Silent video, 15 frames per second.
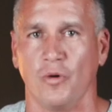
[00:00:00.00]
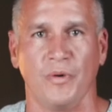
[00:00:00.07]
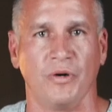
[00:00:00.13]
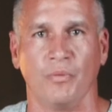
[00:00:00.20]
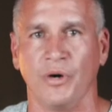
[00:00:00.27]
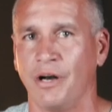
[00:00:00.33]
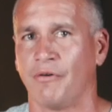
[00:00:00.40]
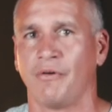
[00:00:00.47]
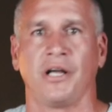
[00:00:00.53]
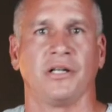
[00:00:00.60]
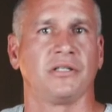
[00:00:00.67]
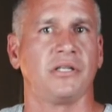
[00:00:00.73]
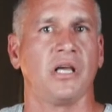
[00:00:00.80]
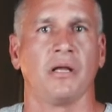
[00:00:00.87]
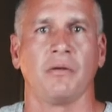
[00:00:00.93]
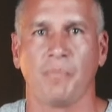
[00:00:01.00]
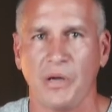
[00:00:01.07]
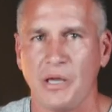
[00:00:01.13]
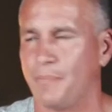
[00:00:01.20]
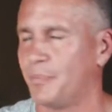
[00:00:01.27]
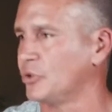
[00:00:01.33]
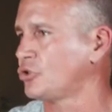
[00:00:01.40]
open when it ran 10
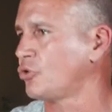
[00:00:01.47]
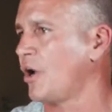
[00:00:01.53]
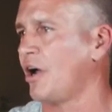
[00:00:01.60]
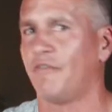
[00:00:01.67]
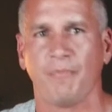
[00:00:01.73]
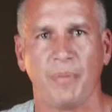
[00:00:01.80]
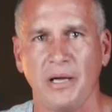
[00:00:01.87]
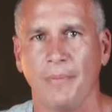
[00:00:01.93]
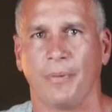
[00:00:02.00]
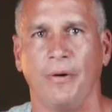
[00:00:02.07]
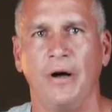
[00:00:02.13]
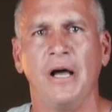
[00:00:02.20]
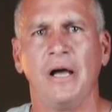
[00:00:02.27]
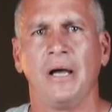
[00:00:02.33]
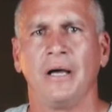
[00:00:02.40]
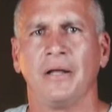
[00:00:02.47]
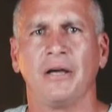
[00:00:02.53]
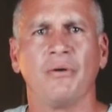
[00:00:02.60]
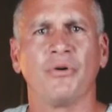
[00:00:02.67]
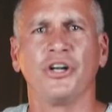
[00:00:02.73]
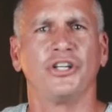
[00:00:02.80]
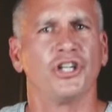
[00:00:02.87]
people, 12 people.
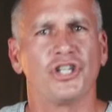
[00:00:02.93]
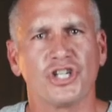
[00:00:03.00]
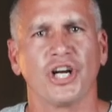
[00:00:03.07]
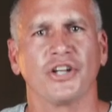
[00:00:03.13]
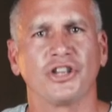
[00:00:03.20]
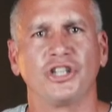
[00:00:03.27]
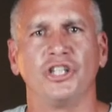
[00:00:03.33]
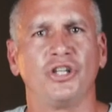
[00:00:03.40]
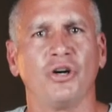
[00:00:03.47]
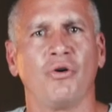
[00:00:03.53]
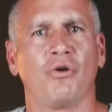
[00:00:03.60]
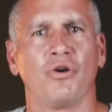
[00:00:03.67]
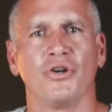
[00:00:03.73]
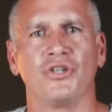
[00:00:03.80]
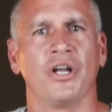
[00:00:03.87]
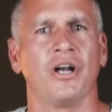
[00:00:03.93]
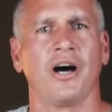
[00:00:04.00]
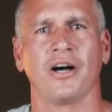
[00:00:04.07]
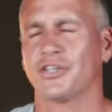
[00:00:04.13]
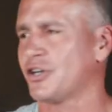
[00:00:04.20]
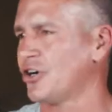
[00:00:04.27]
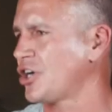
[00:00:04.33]
They wanted to shut the doors, and
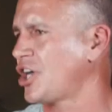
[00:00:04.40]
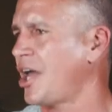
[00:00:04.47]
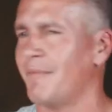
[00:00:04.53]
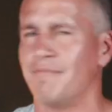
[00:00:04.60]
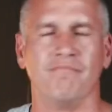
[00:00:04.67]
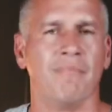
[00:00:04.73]
Oscar kept